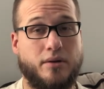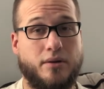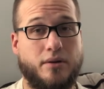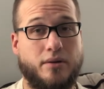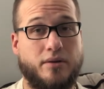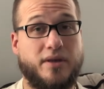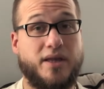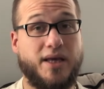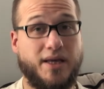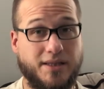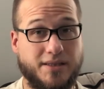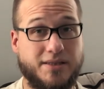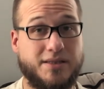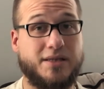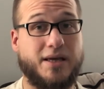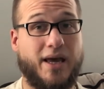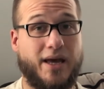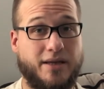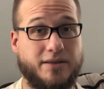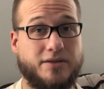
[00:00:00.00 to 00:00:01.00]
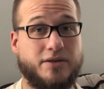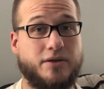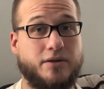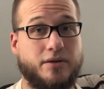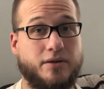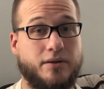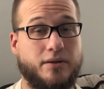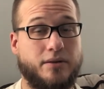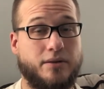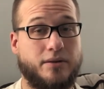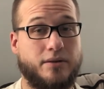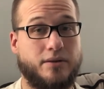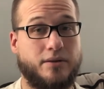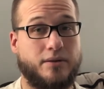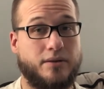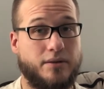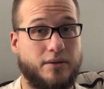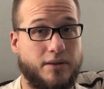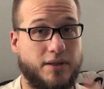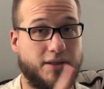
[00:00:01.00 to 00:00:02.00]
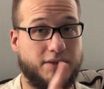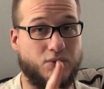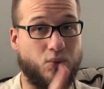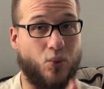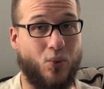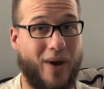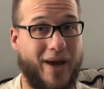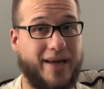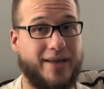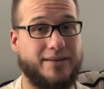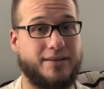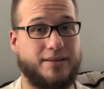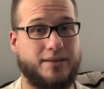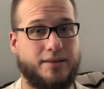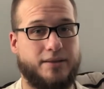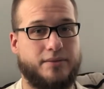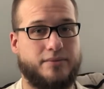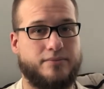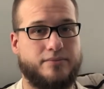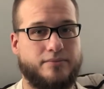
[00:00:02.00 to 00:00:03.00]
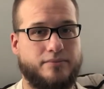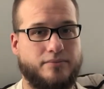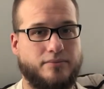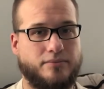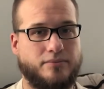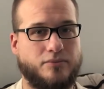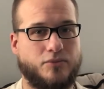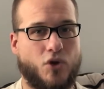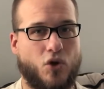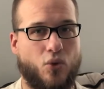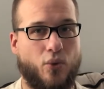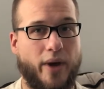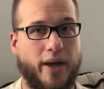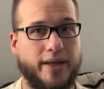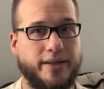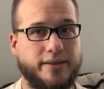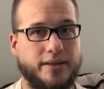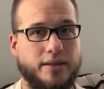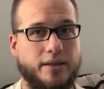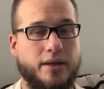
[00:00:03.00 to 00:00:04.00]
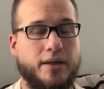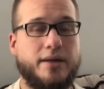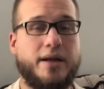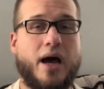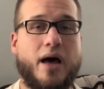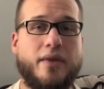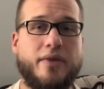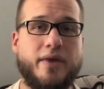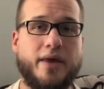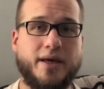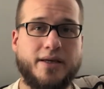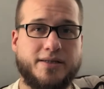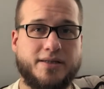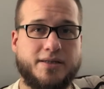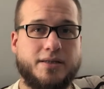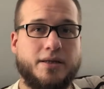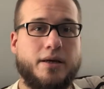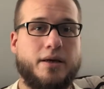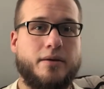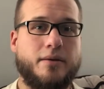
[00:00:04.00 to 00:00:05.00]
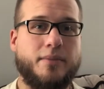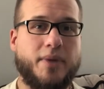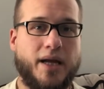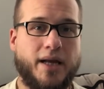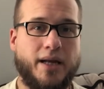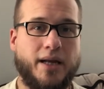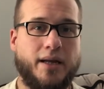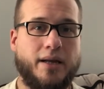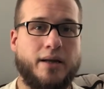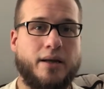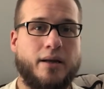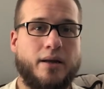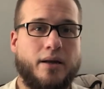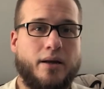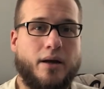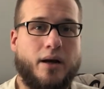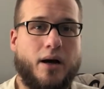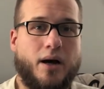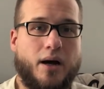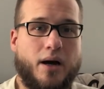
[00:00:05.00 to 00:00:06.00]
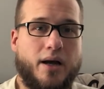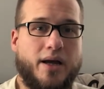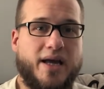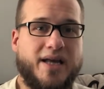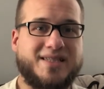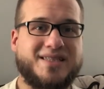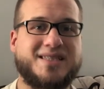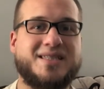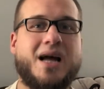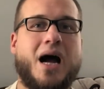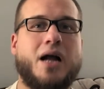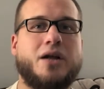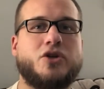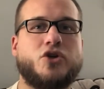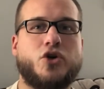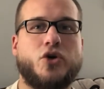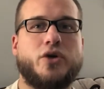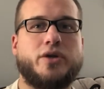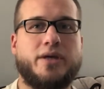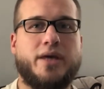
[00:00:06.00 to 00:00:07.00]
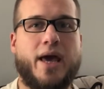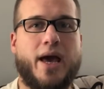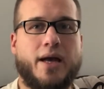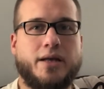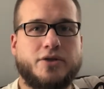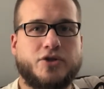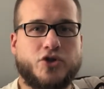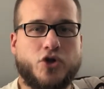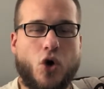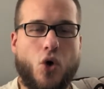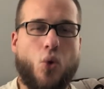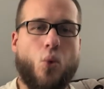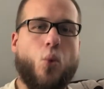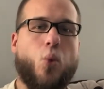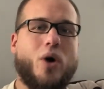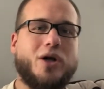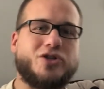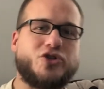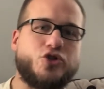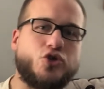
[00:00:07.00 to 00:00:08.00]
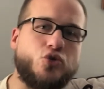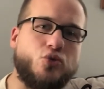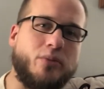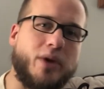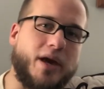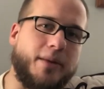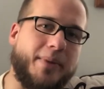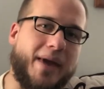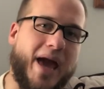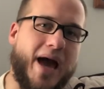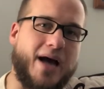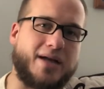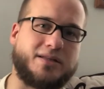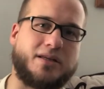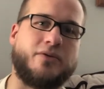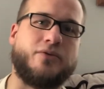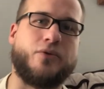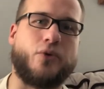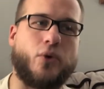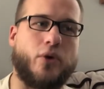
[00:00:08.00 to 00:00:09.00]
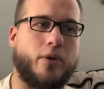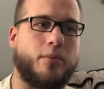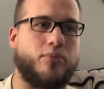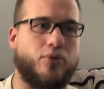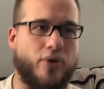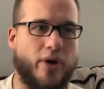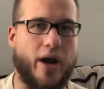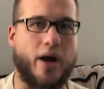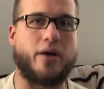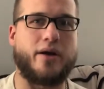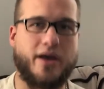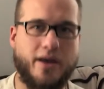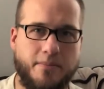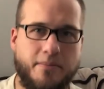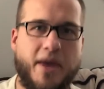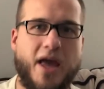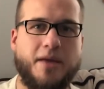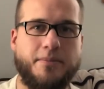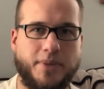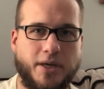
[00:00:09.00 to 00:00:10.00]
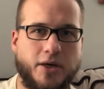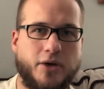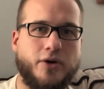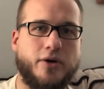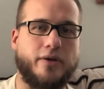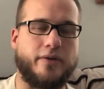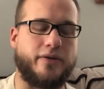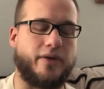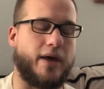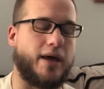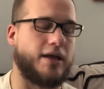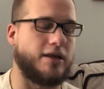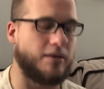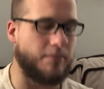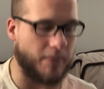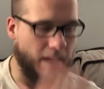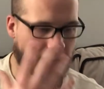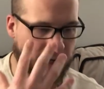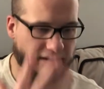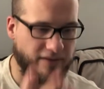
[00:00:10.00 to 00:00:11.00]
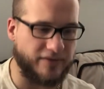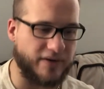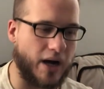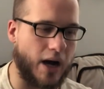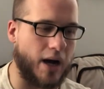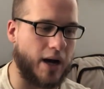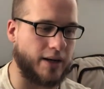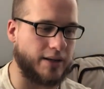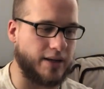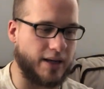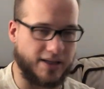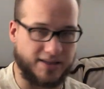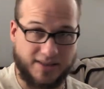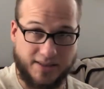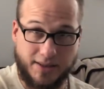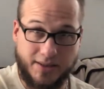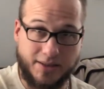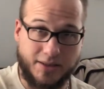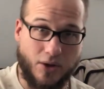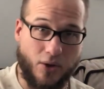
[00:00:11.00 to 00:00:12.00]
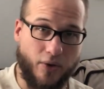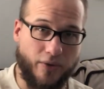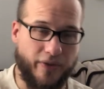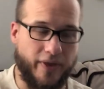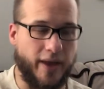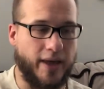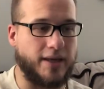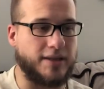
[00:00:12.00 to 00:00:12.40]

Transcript: This answer is wait. Wait. Now, this meaning it's not good yet. So what you may be asking for in prayer, it may be a good thing. In the mind of God, God sees the whole thing.